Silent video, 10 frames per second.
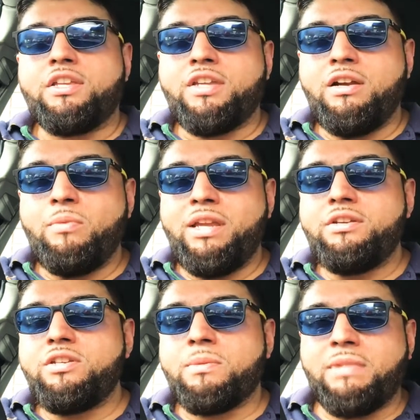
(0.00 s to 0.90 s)
It's only when
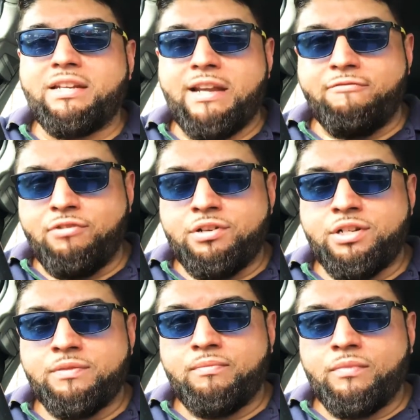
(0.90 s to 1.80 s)
you do something
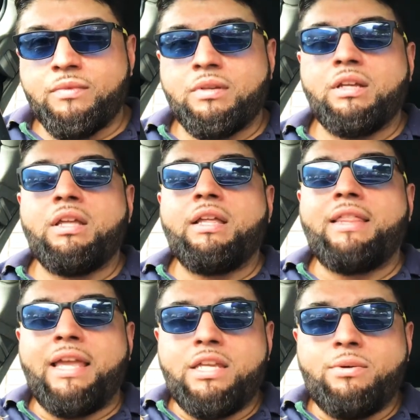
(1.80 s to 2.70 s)
different
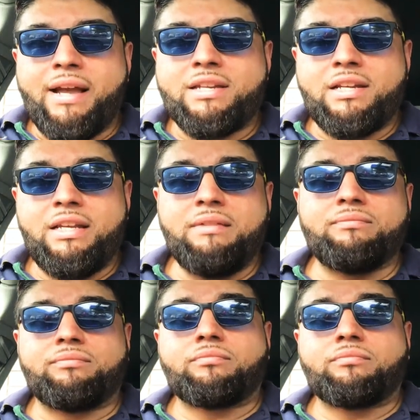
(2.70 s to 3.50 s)
that you actually,